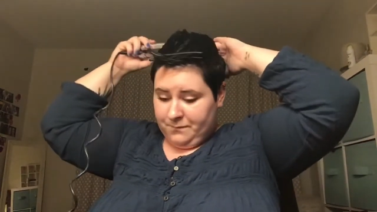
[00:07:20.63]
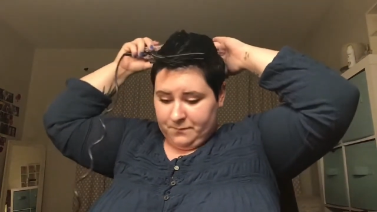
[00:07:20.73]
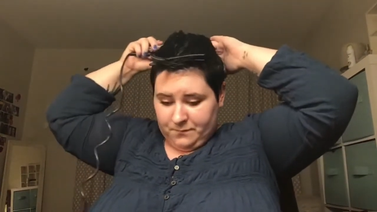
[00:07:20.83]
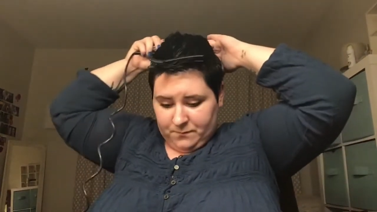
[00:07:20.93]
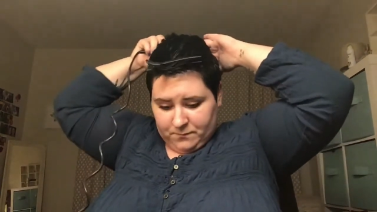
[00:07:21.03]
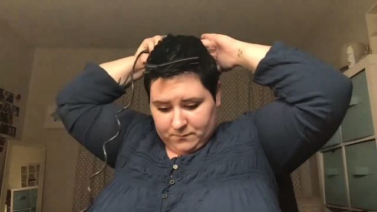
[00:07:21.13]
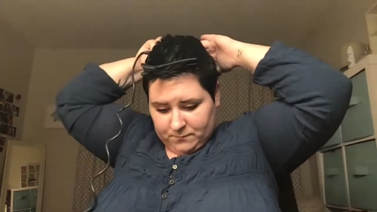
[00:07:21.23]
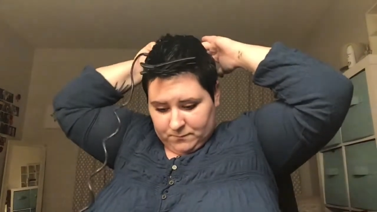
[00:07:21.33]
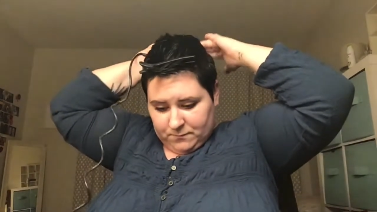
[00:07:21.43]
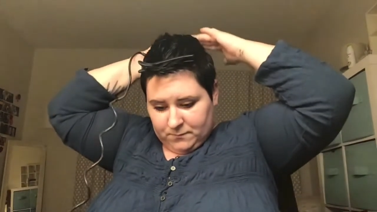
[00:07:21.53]

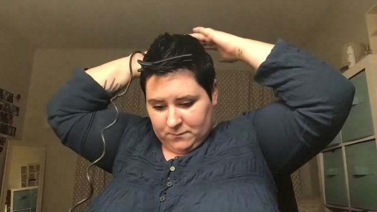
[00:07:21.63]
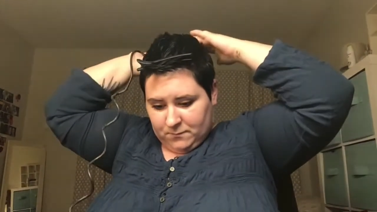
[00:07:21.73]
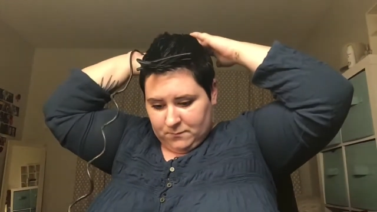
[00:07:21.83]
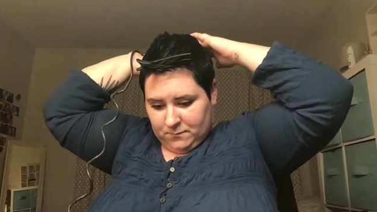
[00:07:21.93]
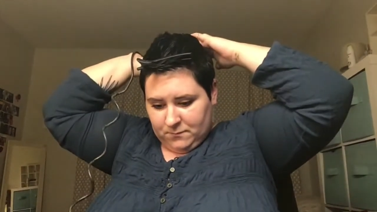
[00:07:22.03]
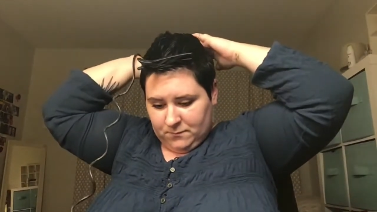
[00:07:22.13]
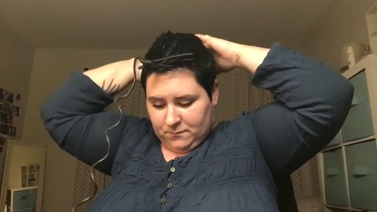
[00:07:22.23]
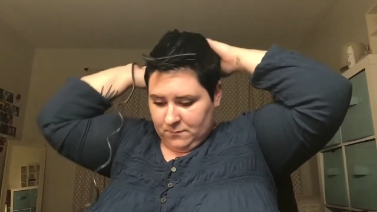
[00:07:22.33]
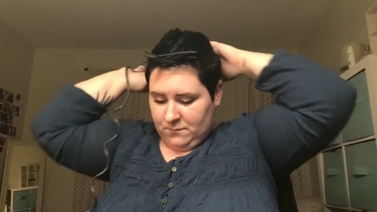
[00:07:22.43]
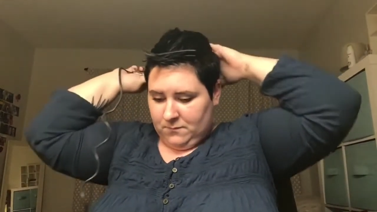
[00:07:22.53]

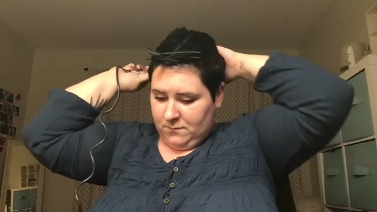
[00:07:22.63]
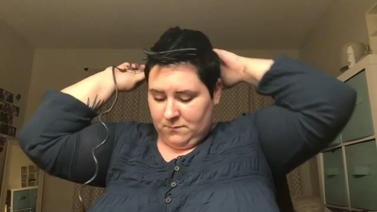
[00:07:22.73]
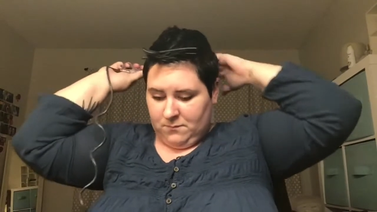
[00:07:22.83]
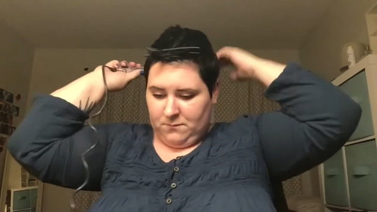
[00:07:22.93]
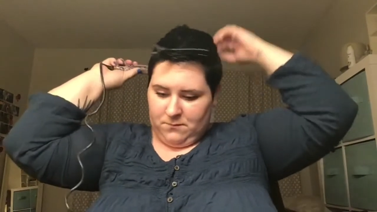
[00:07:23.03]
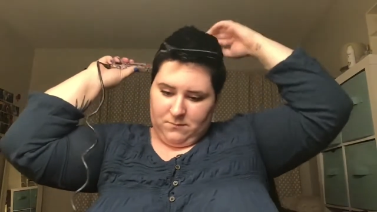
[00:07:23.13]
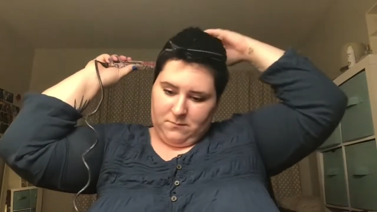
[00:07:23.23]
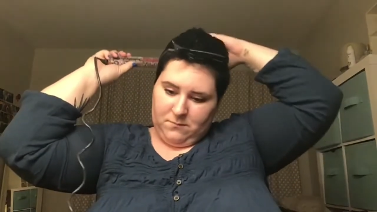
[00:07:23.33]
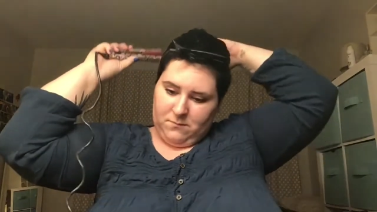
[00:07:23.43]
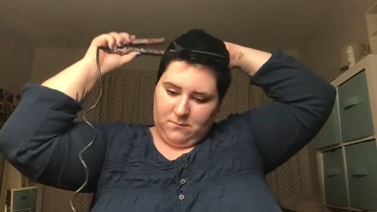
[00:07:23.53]

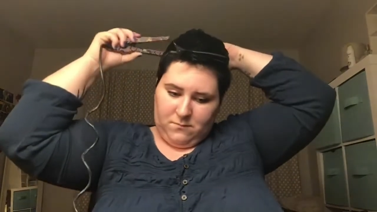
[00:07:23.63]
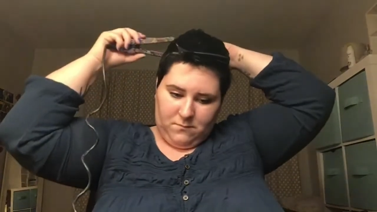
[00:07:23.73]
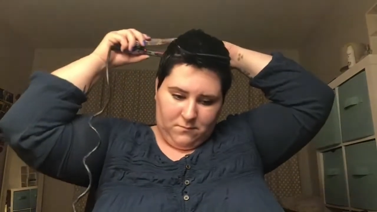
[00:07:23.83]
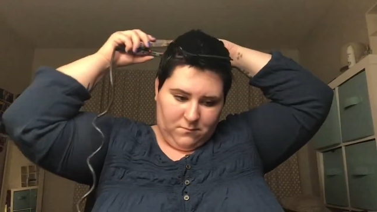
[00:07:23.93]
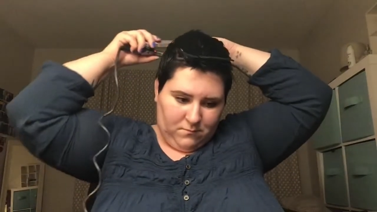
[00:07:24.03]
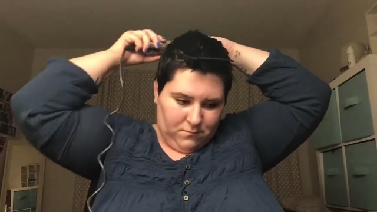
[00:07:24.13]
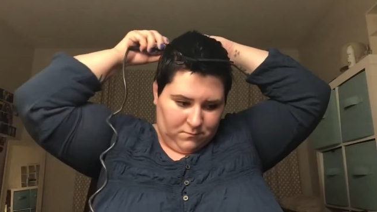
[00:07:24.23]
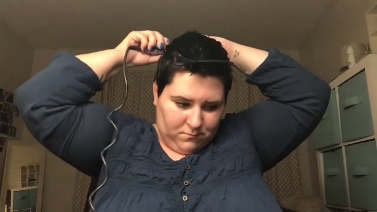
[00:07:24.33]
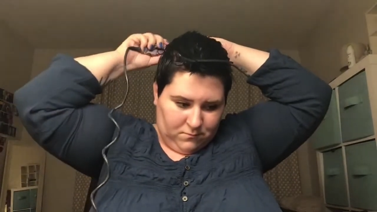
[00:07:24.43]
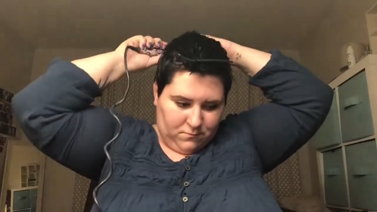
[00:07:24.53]

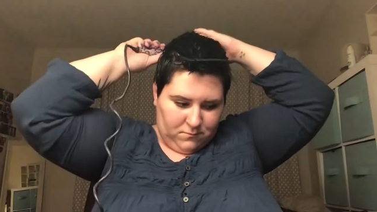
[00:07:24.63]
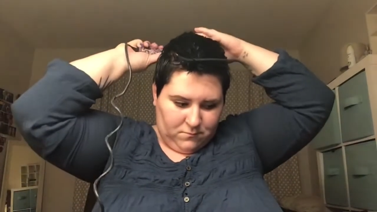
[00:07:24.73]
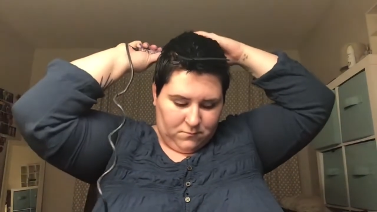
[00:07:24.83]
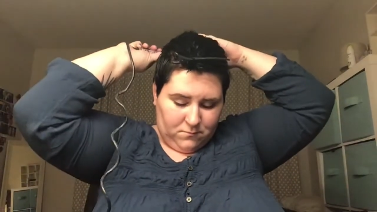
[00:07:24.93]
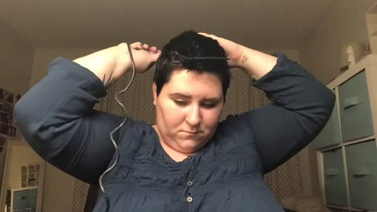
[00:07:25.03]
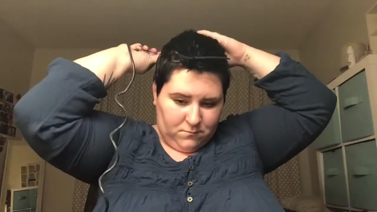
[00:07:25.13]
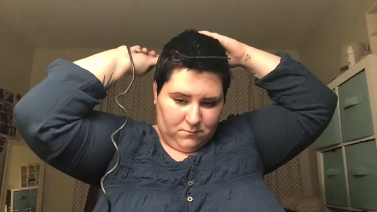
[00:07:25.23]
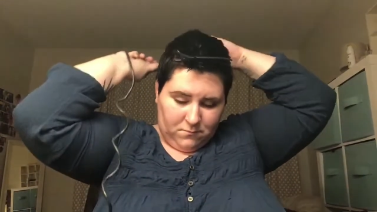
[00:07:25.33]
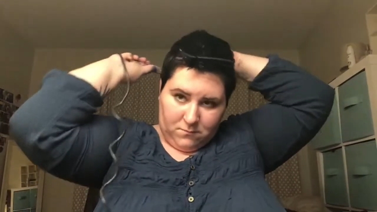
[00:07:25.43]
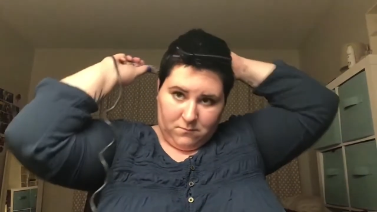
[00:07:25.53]

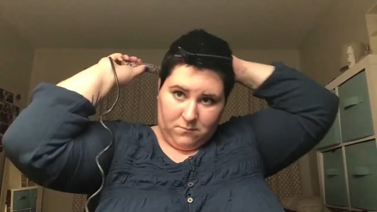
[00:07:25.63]
Nothing is said.